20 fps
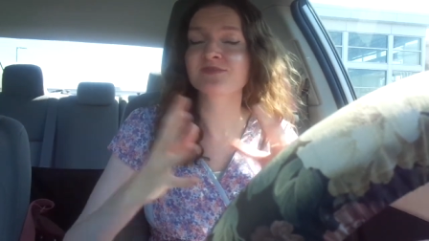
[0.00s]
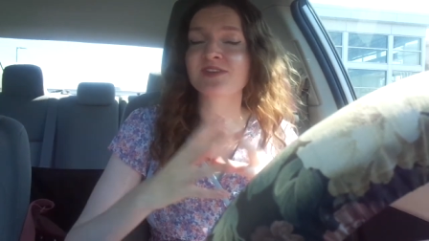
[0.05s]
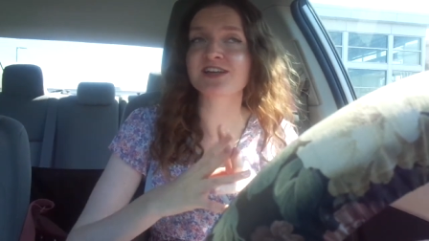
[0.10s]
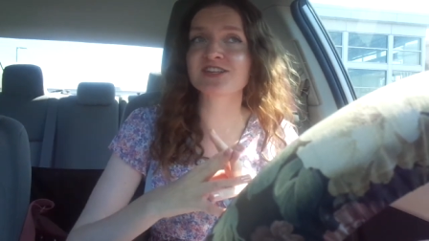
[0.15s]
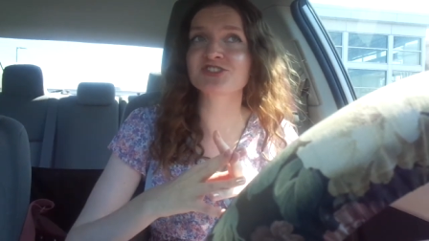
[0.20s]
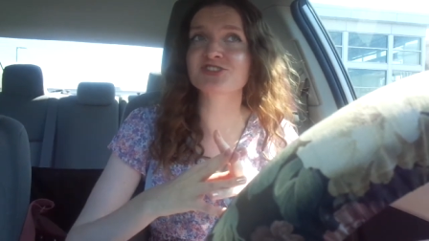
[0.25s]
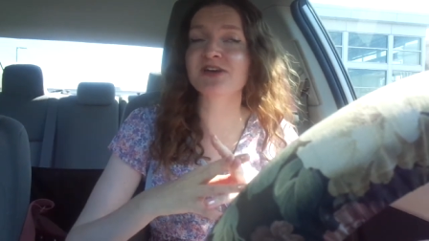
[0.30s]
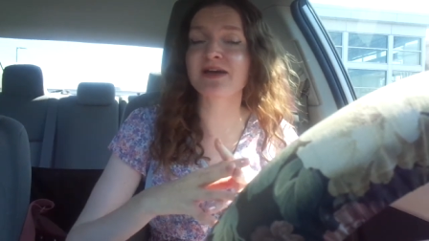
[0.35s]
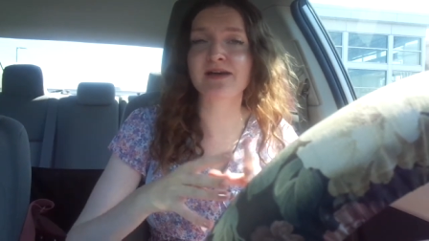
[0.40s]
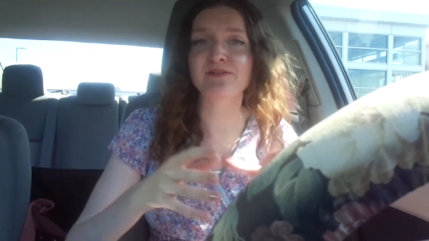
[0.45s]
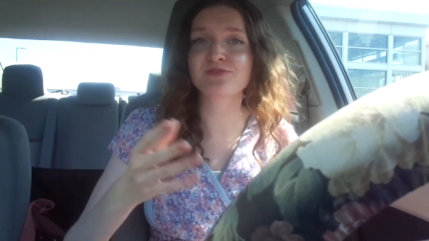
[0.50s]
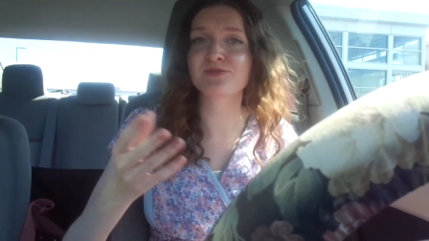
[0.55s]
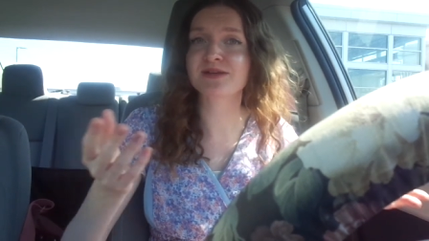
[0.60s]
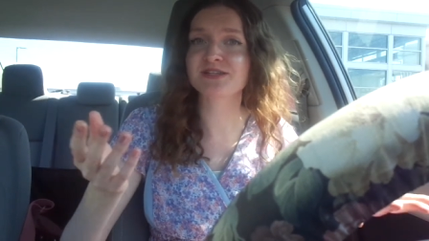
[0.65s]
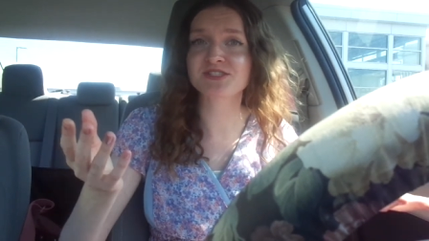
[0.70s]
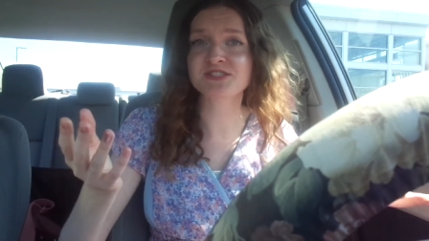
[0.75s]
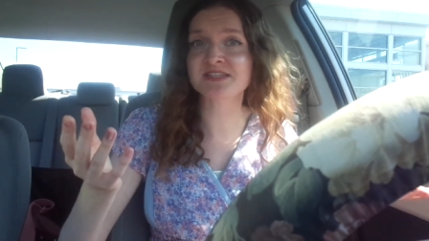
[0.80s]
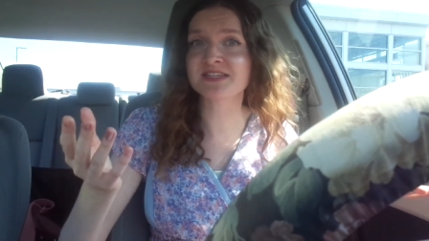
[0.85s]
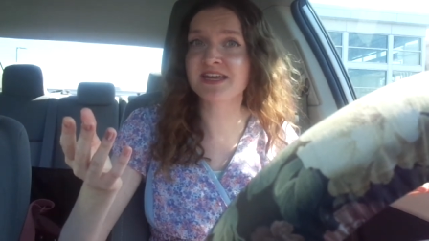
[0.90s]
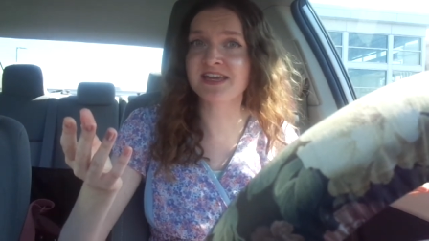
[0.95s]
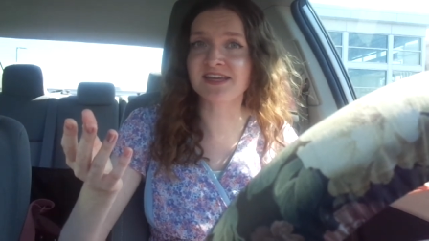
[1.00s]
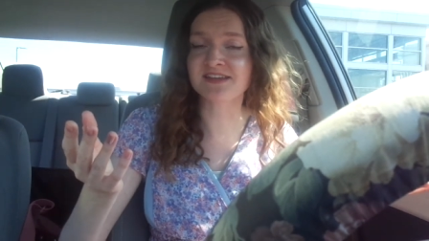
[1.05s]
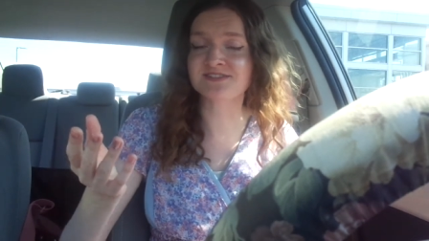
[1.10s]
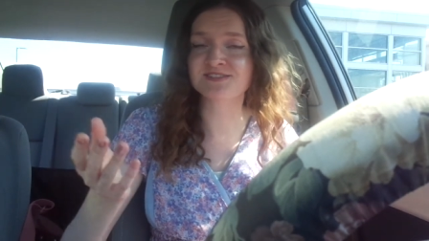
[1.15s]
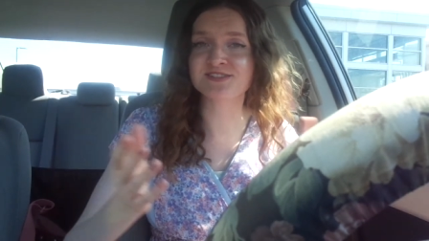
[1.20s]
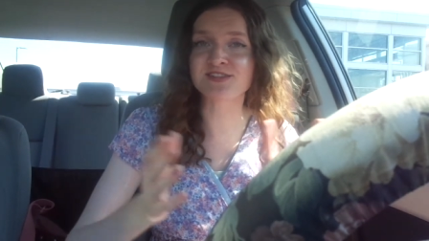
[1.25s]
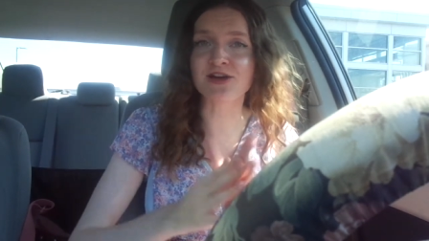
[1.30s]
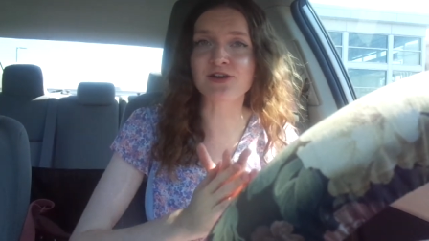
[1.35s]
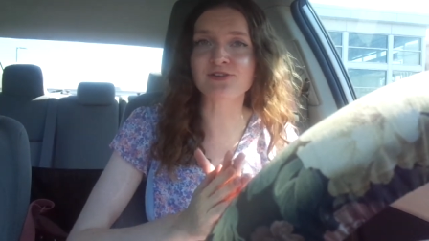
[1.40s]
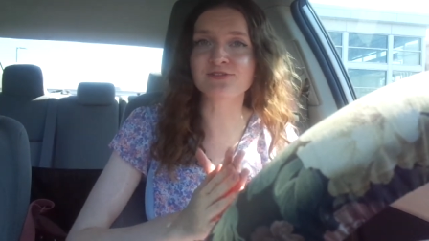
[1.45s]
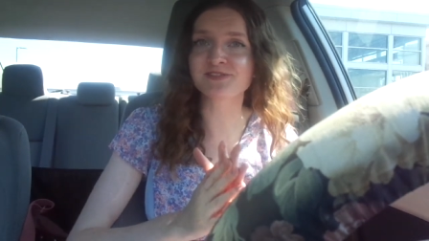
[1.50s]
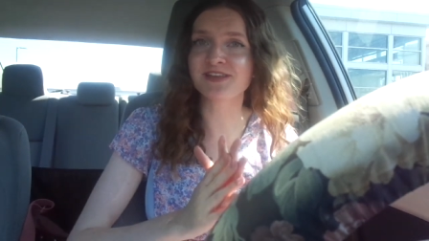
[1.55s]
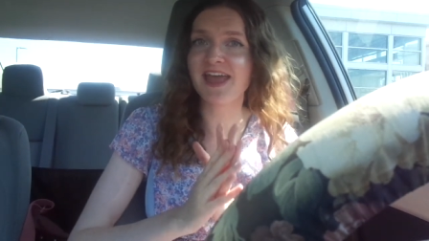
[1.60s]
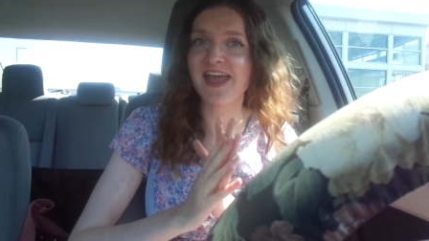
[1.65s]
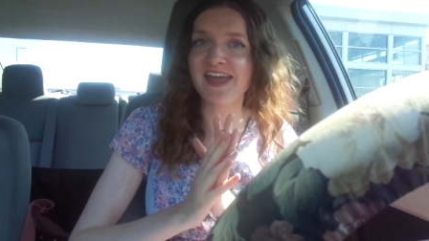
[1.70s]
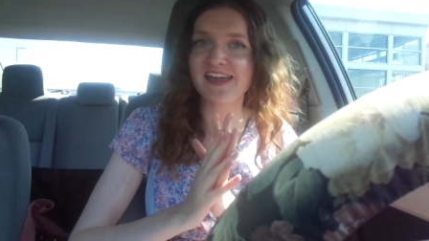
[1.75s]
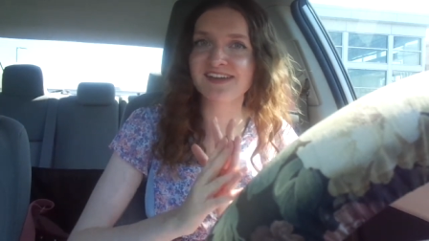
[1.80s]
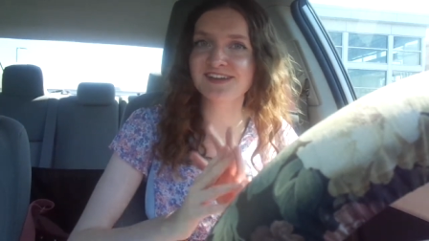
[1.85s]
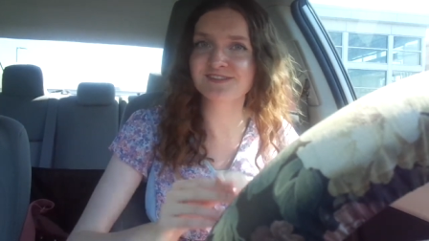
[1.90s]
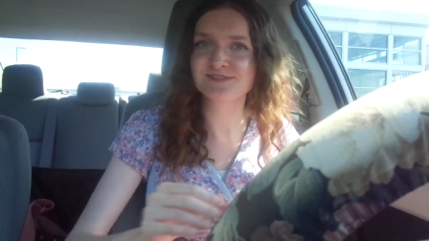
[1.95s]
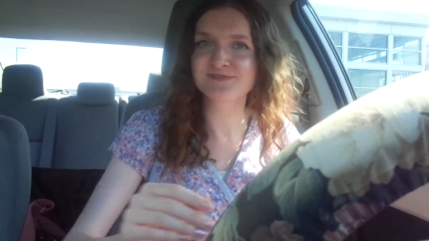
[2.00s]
I still have the rest of the day, so yay.